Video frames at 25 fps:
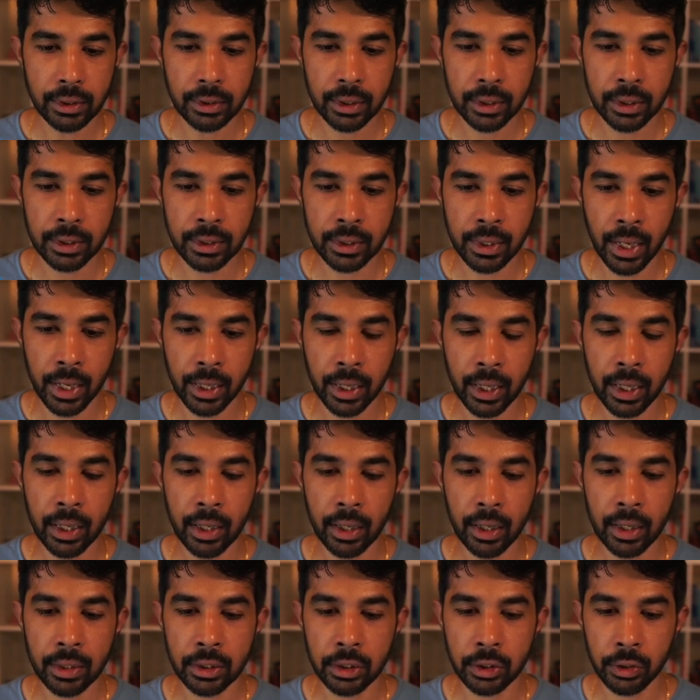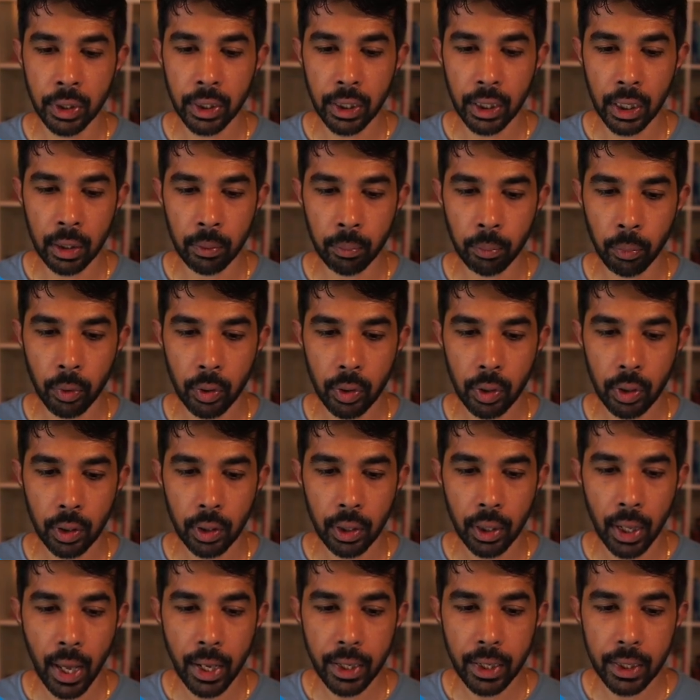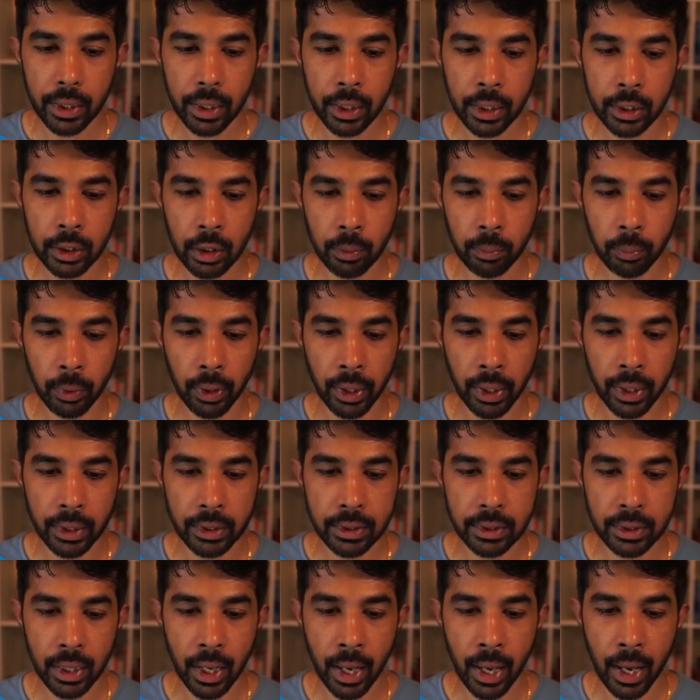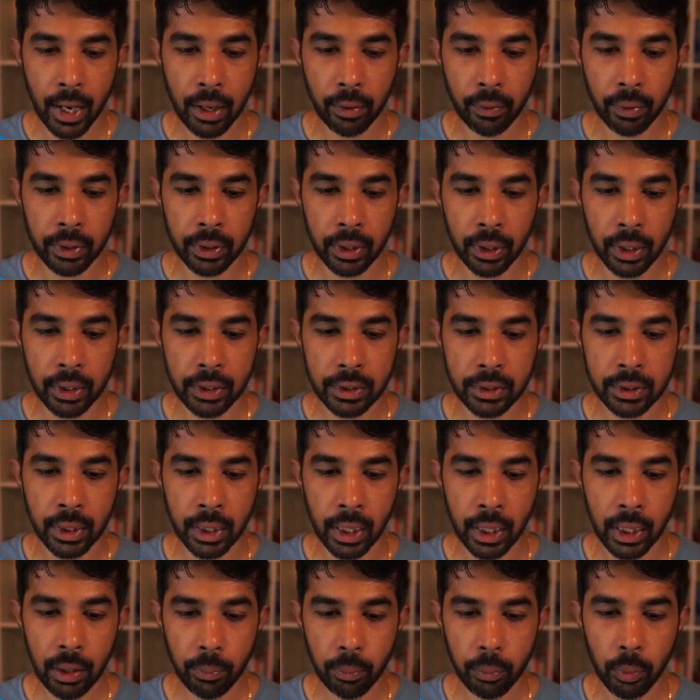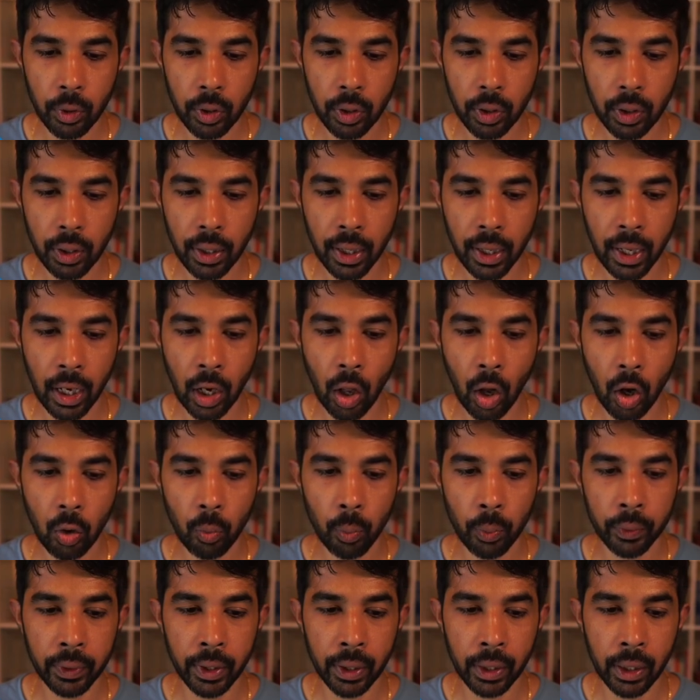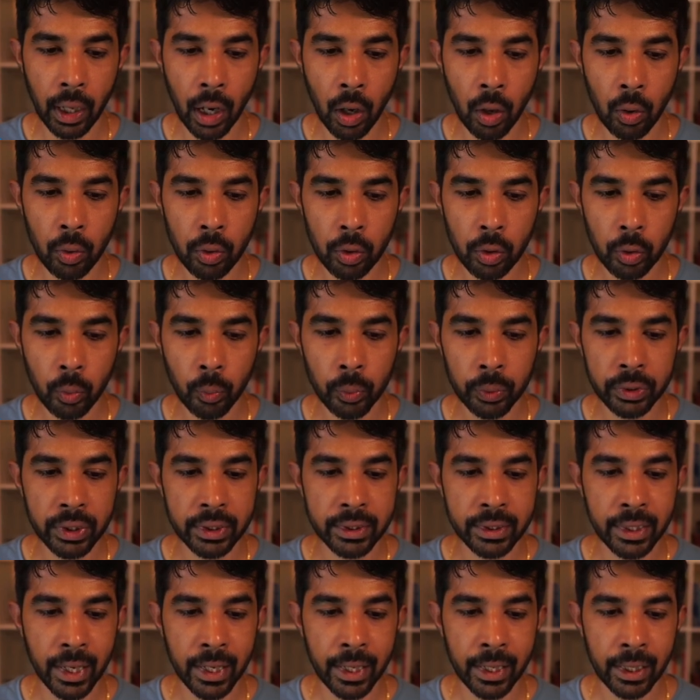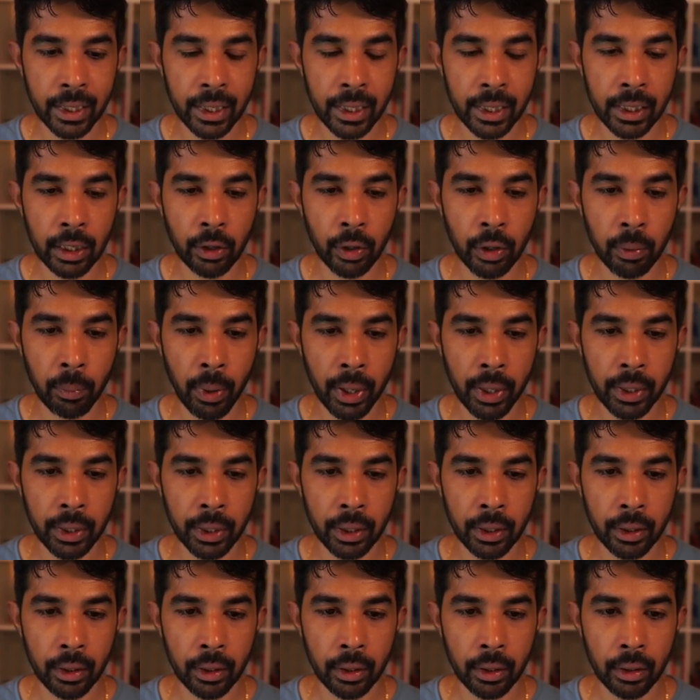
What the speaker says: is take in a string input and it interpolates and returns the input along with the count, which is getting incremented.